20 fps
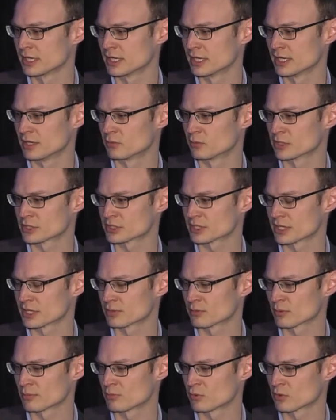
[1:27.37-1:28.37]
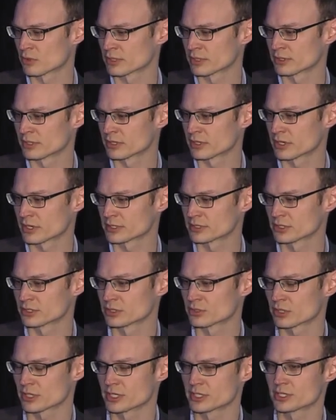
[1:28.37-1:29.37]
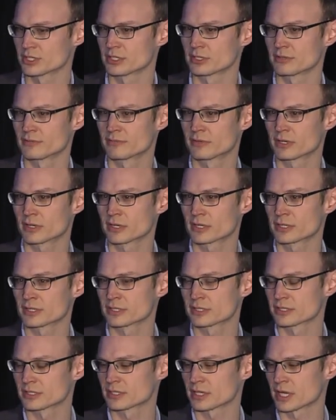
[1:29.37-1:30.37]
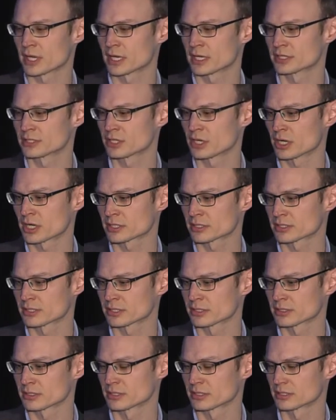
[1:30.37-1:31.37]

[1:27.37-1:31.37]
in which they reported the concentration of various toxic